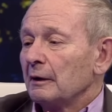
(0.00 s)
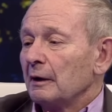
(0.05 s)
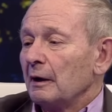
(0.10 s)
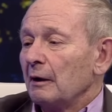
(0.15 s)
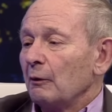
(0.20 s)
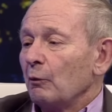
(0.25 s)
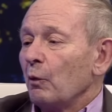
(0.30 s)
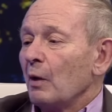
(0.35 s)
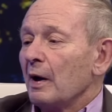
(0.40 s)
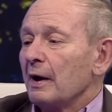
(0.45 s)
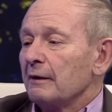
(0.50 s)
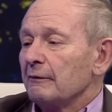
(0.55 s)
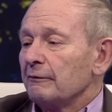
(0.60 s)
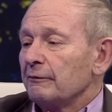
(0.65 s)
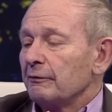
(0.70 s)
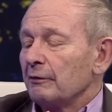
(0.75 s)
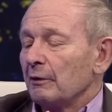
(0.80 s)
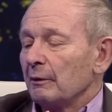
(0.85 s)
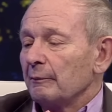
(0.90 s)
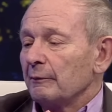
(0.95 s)
away
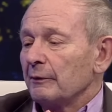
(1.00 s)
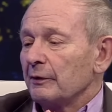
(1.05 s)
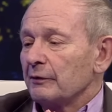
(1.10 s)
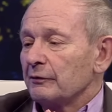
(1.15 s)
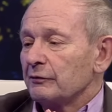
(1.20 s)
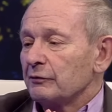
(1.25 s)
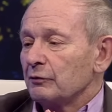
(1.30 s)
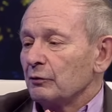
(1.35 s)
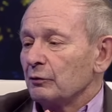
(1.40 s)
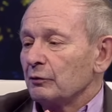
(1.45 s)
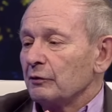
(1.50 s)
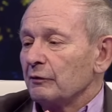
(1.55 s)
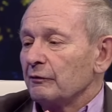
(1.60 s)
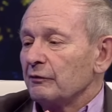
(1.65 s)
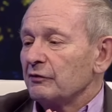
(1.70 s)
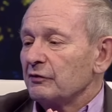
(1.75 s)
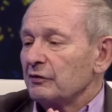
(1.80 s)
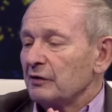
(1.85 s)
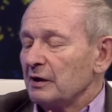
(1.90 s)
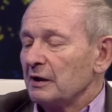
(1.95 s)
from the sort of
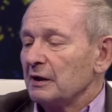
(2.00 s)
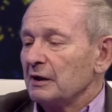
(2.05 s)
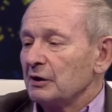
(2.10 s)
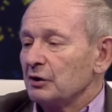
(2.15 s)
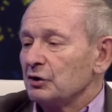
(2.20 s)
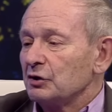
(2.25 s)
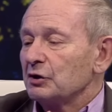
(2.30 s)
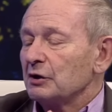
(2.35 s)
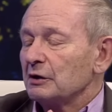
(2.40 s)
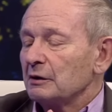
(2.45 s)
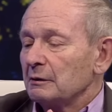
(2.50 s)
siege